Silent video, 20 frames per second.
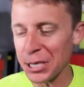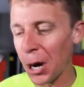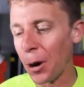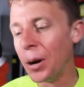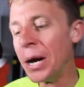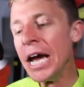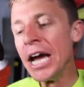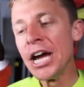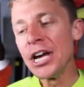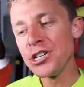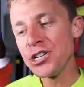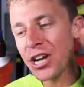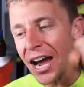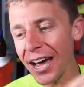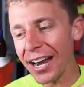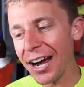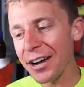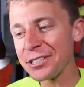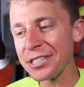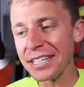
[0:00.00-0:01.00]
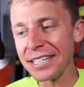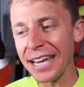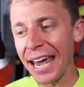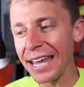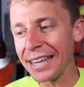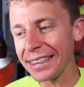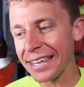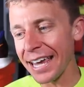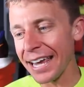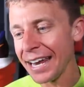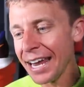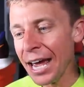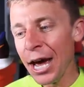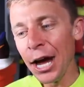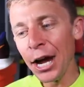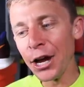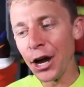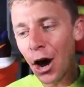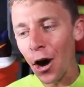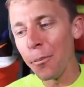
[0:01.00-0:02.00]
So shout out to Dathan,
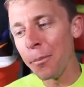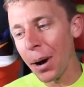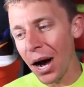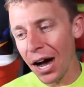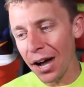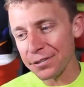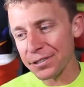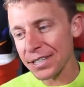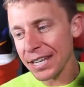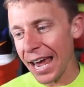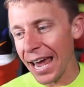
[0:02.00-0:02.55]
go Buffs,